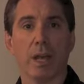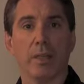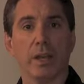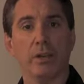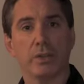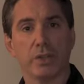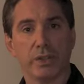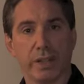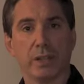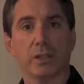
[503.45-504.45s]
then you
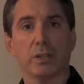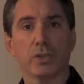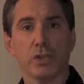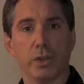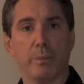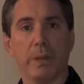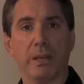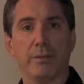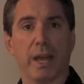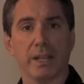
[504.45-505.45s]
still should be
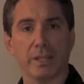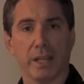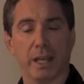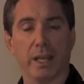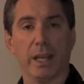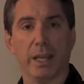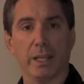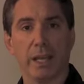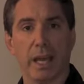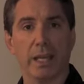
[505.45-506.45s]
investing
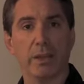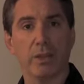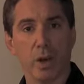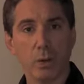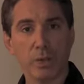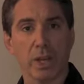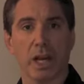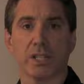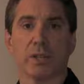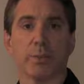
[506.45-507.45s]
in getting those
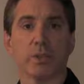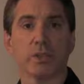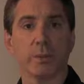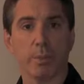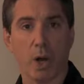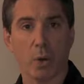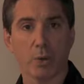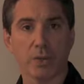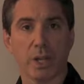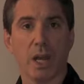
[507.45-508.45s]
customers to
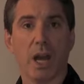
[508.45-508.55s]
post